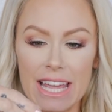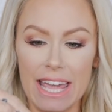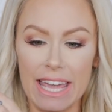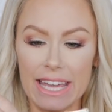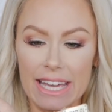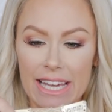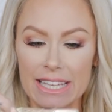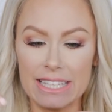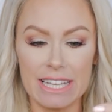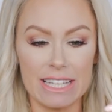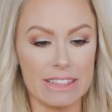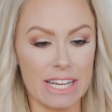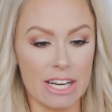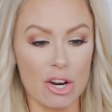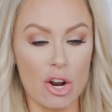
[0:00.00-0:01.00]
And
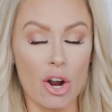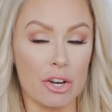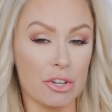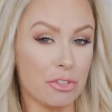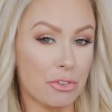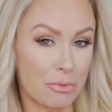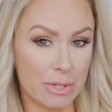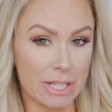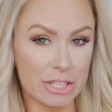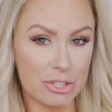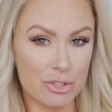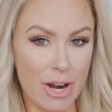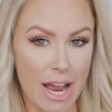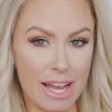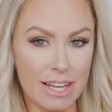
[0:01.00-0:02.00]
there are three
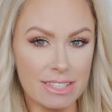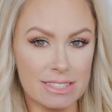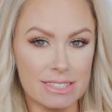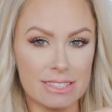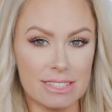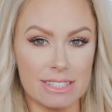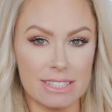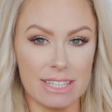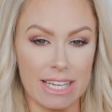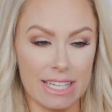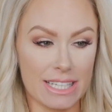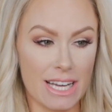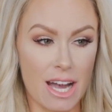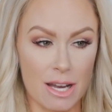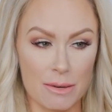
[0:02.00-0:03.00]
tracks
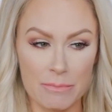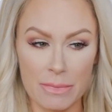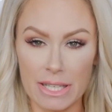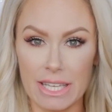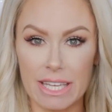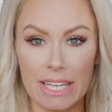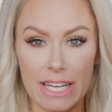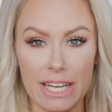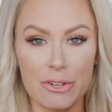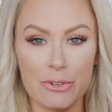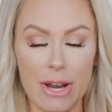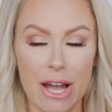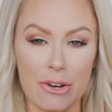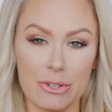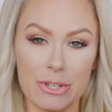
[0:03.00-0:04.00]
that come in a
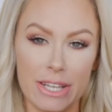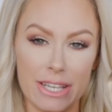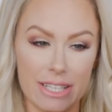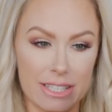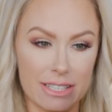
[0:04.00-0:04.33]
crown